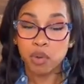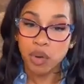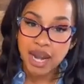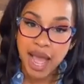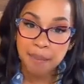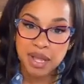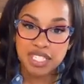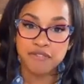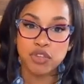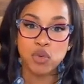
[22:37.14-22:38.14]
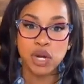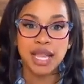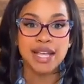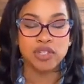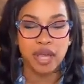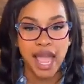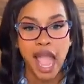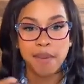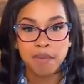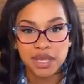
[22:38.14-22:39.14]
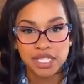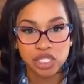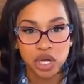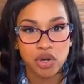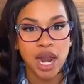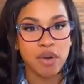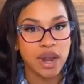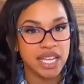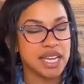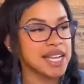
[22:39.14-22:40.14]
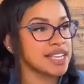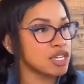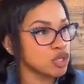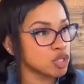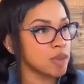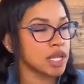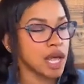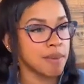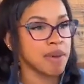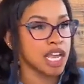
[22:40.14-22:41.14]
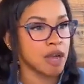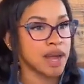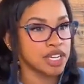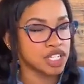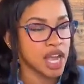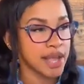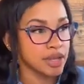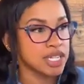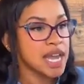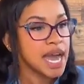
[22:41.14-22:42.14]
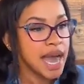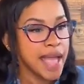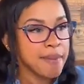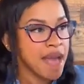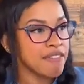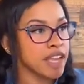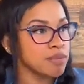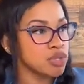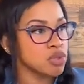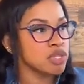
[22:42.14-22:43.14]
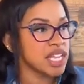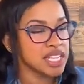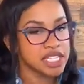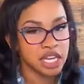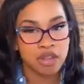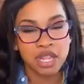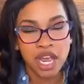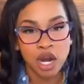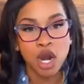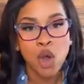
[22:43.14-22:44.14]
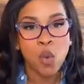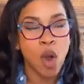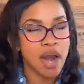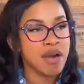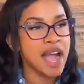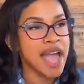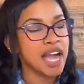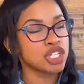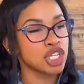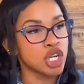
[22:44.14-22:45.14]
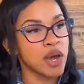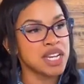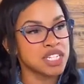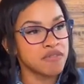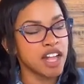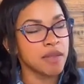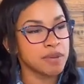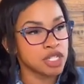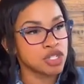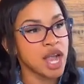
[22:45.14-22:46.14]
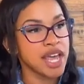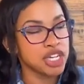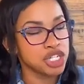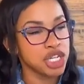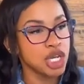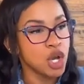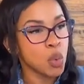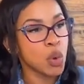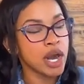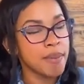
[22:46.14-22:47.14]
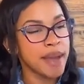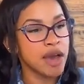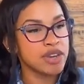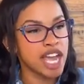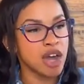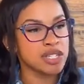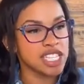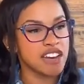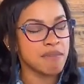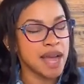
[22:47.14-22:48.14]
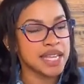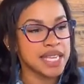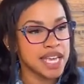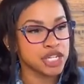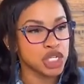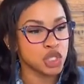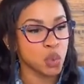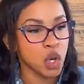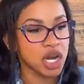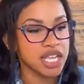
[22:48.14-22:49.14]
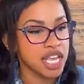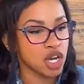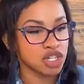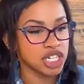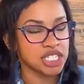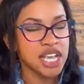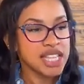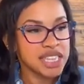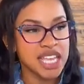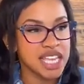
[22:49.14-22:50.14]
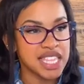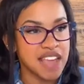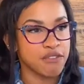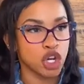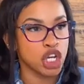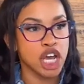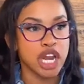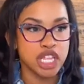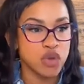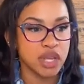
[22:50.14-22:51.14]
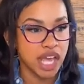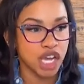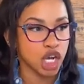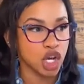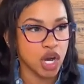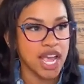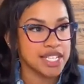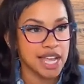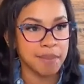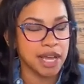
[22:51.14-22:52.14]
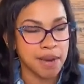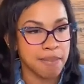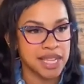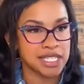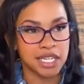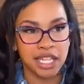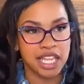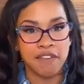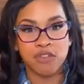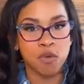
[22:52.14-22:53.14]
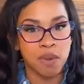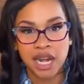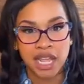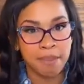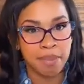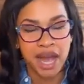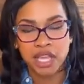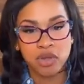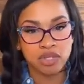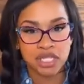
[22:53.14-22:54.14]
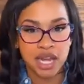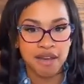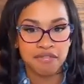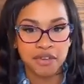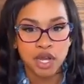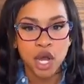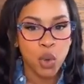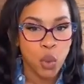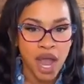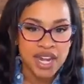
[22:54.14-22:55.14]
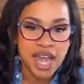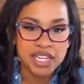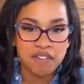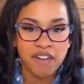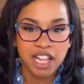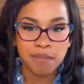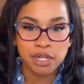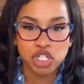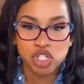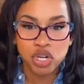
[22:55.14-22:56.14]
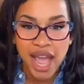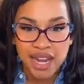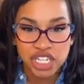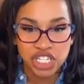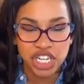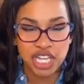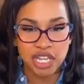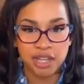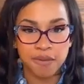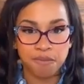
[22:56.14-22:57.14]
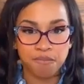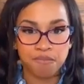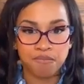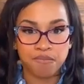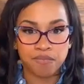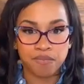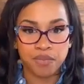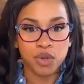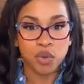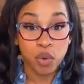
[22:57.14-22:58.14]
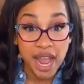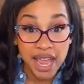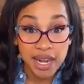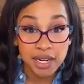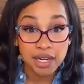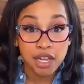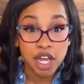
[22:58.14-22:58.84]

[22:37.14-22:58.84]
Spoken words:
But what happens if you realize, okay, I'm a business owner. I recognize I do spend a lot of money on my child. I am having him do things here and there. Why don't I actually go ahead and develop a strategy whereabout now, instead of my kid just working or just thinking that if you're good and you get good grades, I'm going to basically give you money and buy you stuff? Why not develop a strategy, right?